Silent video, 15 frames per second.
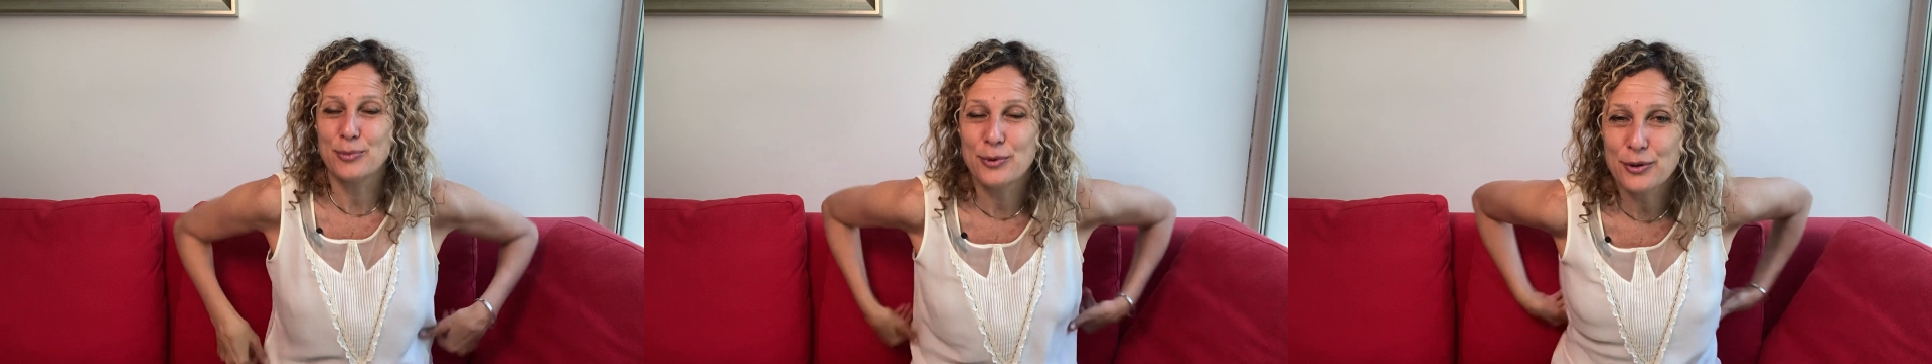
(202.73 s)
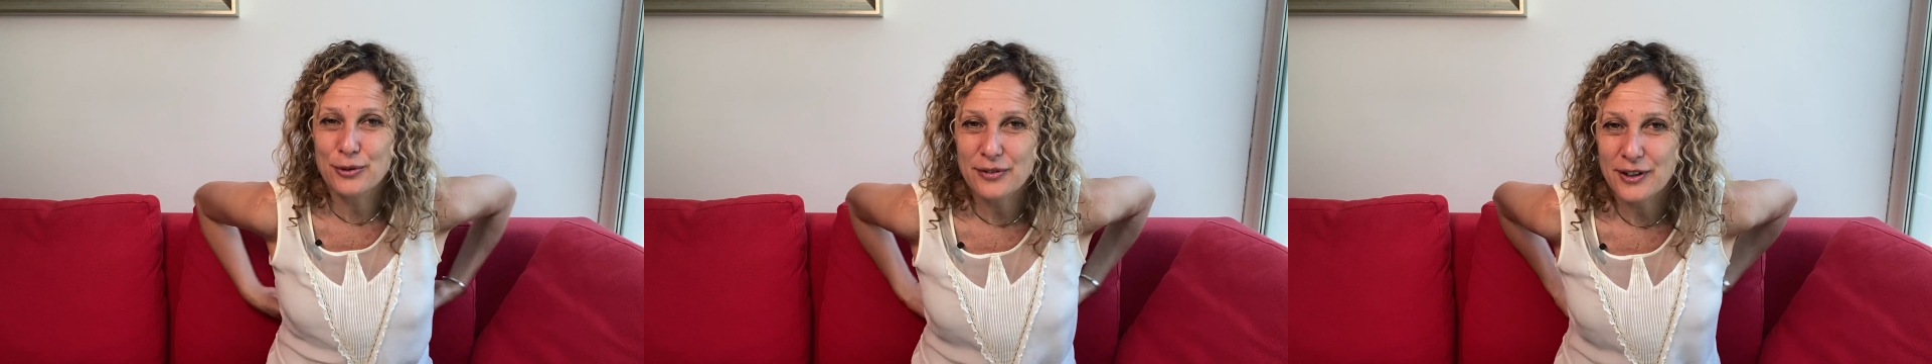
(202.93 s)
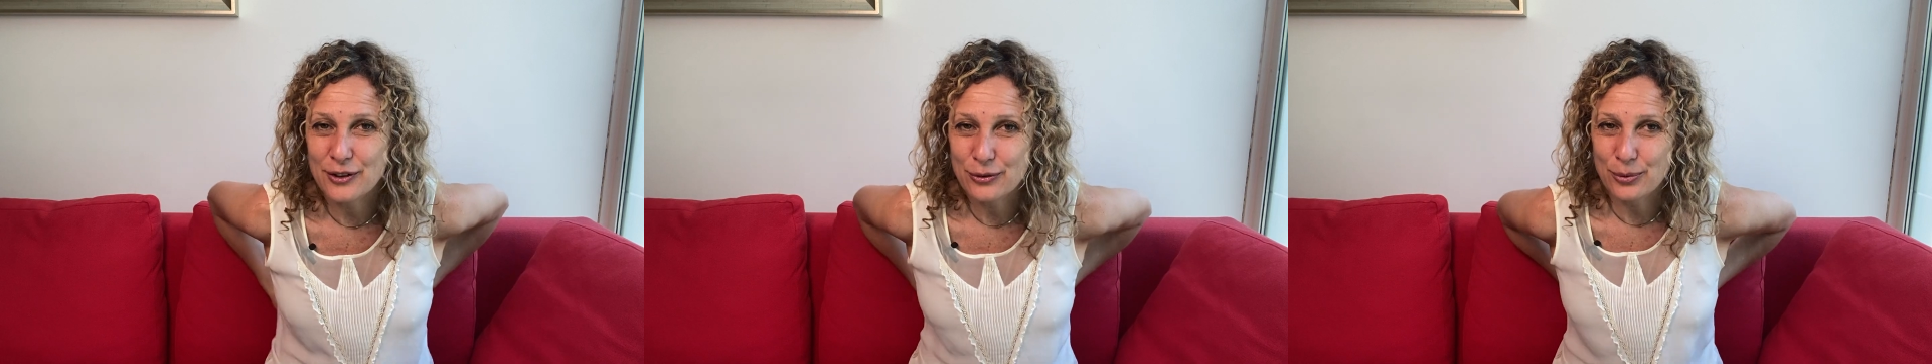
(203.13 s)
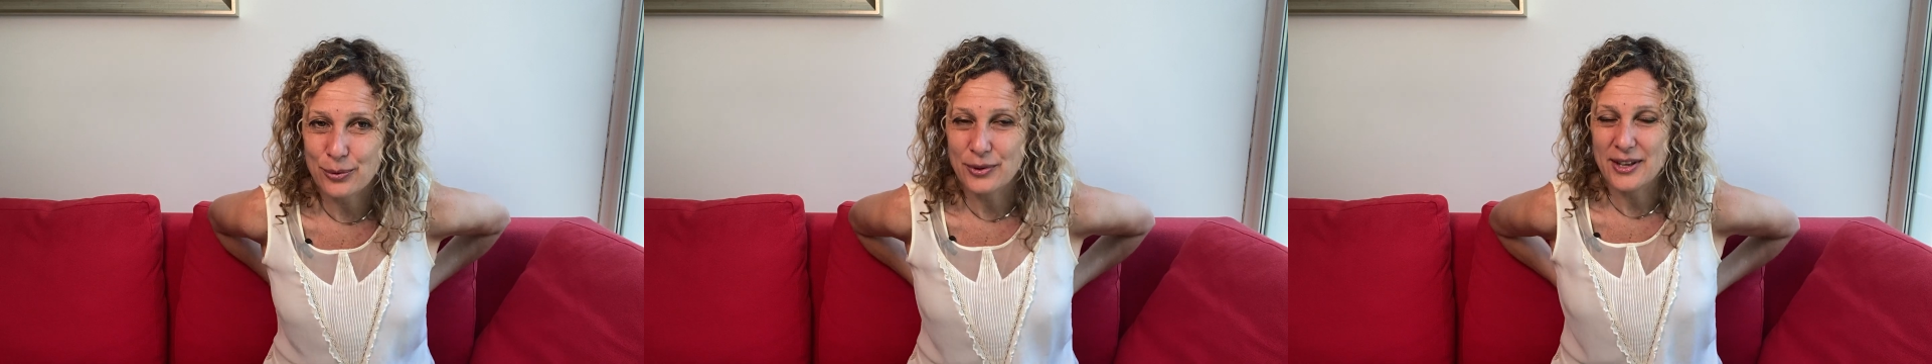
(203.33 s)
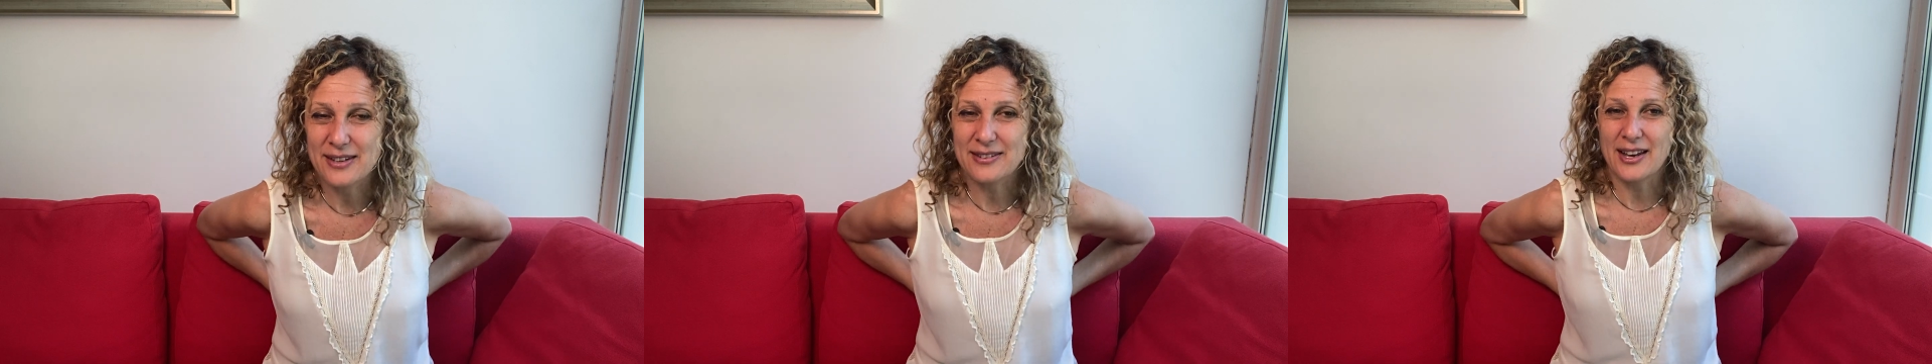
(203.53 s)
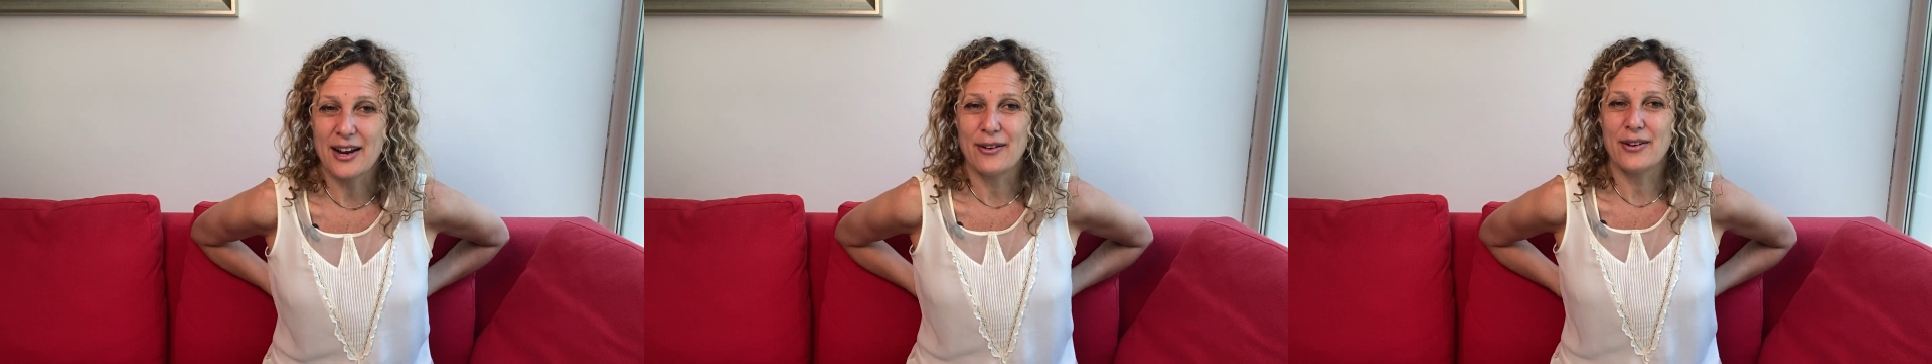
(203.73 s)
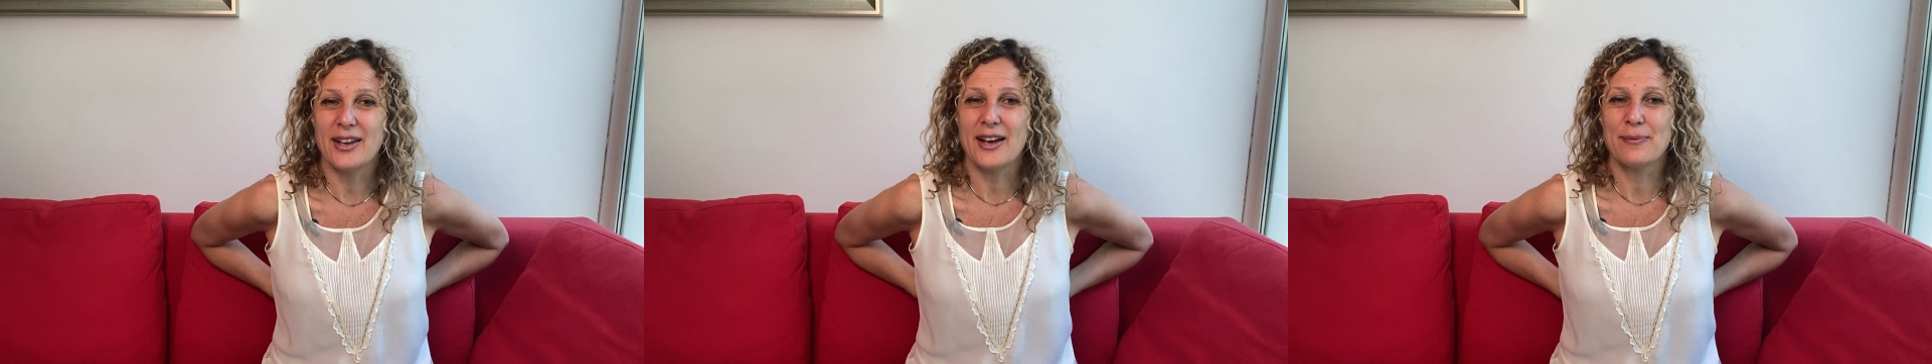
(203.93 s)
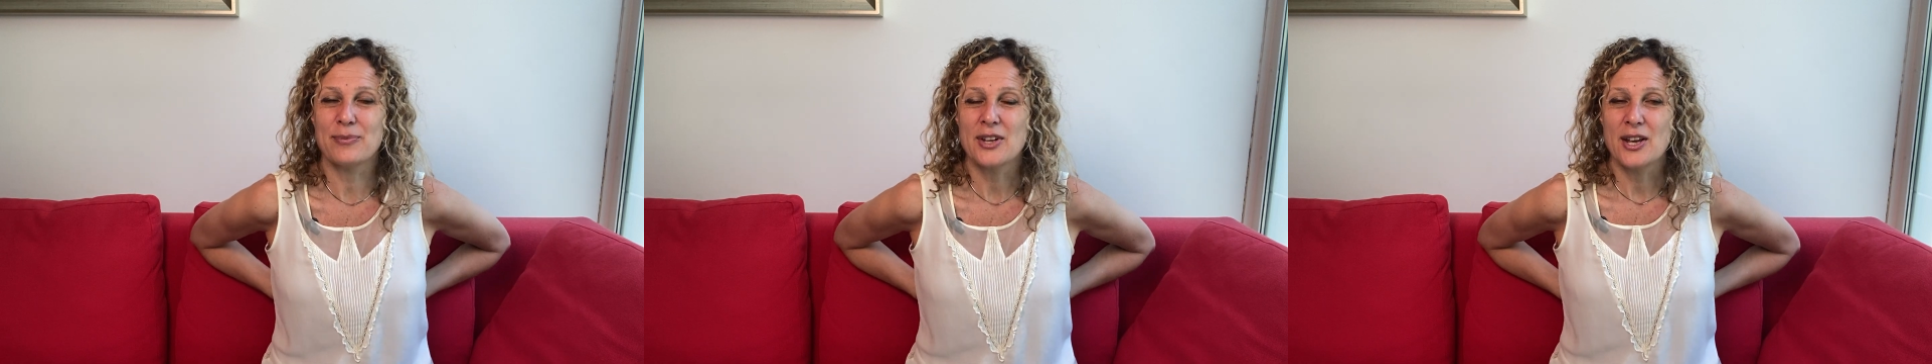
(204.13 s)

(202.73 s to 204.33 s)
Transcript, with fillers: moving through that area.